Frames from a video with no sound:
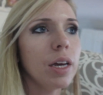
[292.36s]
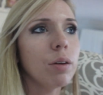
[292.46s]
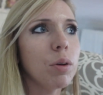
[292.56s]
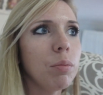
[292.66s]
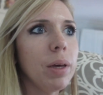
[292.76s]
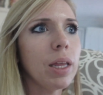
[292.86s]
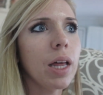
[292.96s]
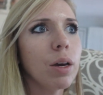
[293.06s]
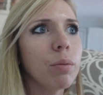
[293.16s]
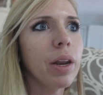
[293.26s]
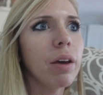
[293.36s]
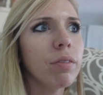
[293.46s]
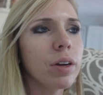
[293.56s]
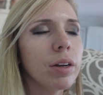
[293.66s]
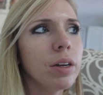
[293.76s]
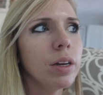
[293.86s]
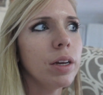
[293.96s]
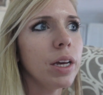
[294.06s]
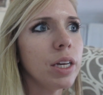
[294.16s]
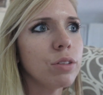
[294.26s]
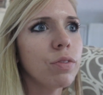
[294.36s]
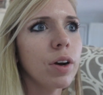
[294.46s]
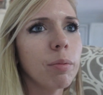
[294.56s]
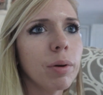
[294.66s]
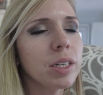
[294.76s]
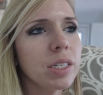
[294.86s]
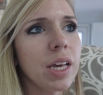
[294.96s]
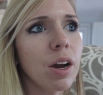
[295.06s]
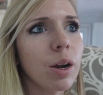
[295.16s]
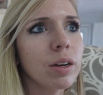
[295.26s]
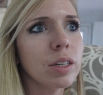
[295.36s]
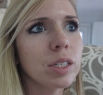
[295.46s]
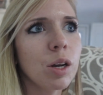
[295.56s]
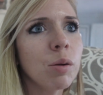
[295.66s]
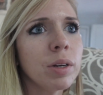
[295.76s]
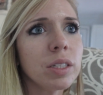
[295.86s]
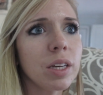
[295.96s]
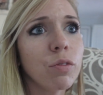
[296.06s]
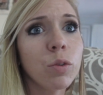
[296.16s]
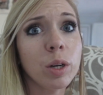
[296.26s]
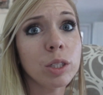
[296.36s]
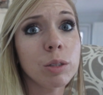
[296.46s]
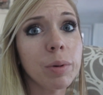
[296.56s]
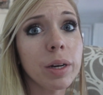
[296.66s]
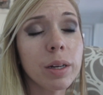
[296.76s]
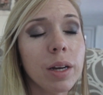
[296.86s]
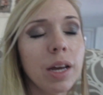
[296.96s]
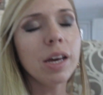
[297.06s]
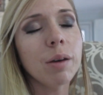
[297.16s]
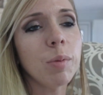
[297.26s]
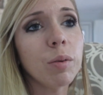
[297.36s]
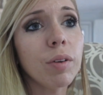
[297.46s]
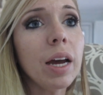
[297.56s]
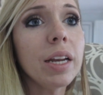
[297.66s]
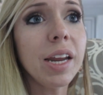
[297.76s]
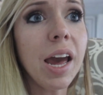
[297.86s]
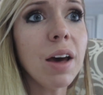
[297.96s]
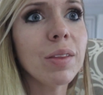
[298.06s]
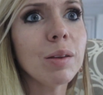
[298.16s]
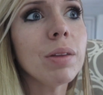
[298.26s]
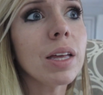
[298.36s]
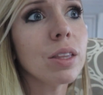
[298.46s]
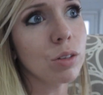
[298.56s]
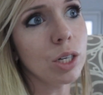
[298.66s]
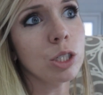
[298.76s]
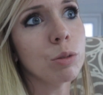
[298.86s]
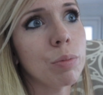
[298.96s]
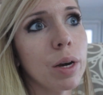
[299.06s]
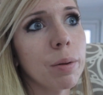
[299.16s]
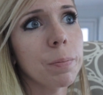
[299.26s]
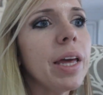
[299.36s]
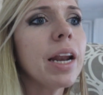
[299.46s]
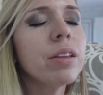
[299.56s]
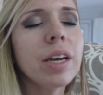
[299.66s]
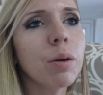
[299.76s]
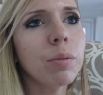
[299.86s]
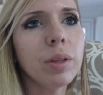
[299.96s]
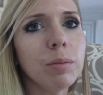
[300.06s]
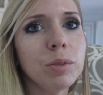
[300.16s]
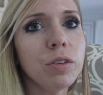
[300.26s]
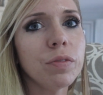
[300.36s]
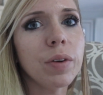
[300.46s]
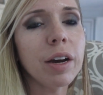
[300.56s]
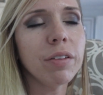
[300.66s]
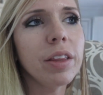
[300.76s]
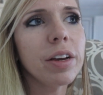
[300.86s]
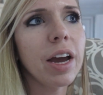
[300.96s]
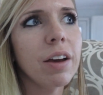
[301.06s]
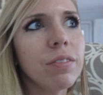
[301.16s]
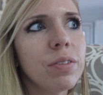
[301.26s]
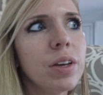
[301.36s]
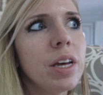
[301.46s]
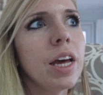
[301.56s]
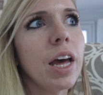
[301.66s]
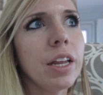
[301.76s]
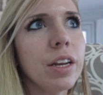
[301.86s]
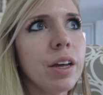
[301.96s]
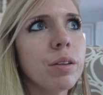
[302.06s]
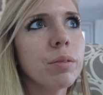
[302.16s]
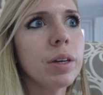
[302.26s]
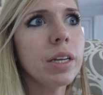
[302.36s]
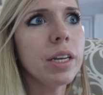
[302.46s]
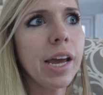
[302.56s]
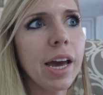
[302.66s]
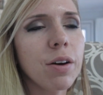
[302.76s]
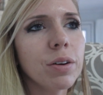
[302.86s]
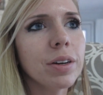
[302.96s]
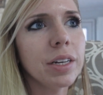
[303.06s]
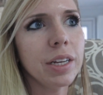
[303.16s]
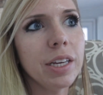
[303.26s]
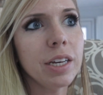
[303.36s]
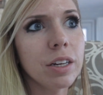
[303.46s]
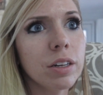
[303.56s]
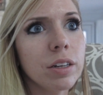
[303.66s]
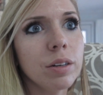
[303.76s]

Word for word: would be like whenever as far apart as they are, because they're almost like four years apart. But right now they'd be like three years apart. I don't think I want them to. I'd rather have another one now or in a year